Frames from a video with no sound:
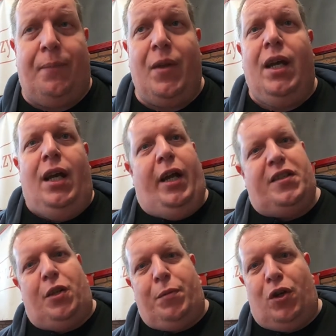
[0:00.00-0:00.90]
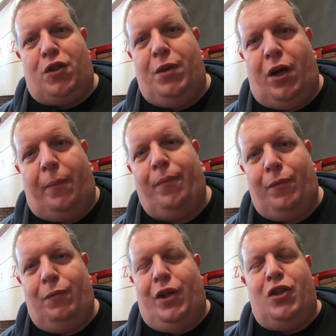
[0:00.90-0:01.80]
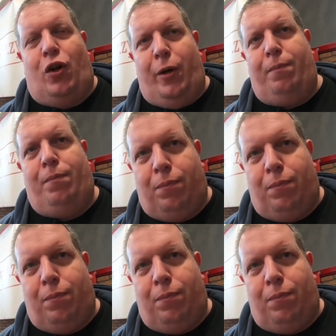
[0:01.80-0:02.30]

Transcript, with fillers: And it's not because we are we enjoy